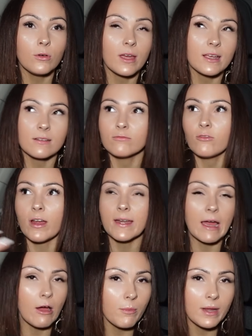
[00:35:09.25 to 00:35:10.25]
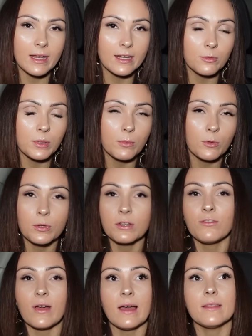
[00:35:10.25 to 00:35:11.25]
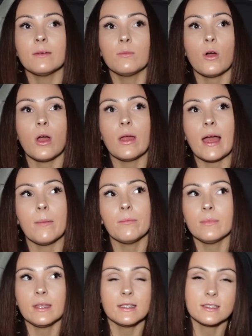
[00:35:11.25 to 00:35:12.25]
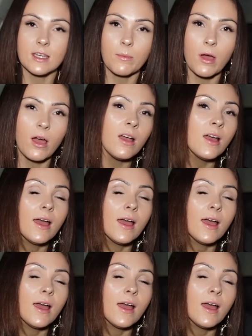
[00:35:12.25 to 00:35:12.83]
Like right now, I'm a little bit more body fat than what I am in the summer,